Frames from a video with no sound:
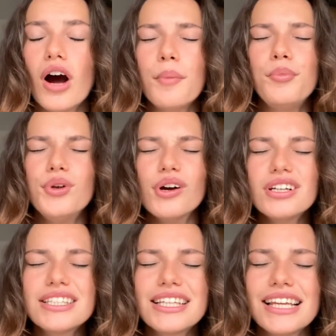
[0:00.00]
I'm
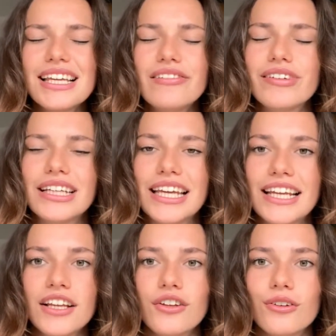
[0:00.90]
not even
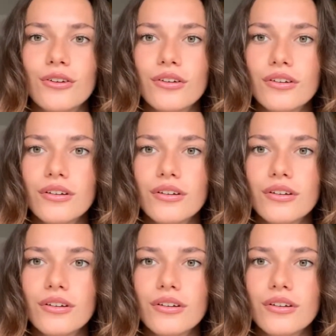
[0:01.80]
kidding you.